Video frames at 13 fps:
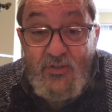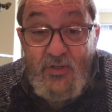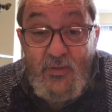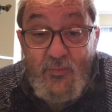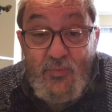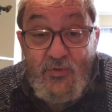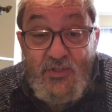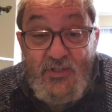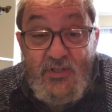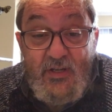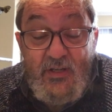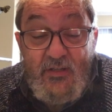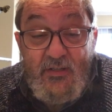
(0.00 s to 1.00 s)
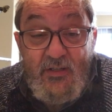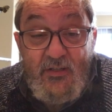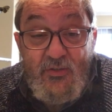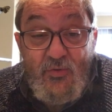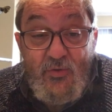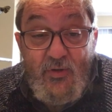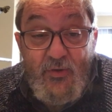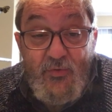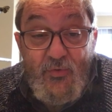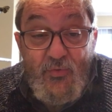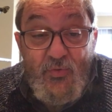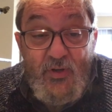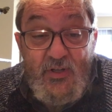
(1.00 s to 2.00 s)
for example, send it to
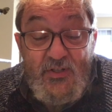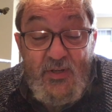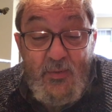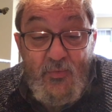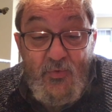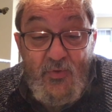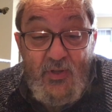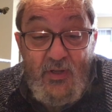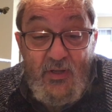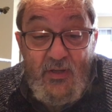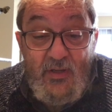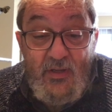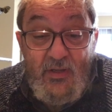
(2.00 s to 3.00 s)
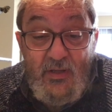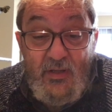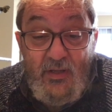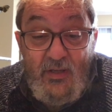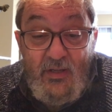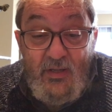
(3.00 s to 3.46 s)
go and fetch something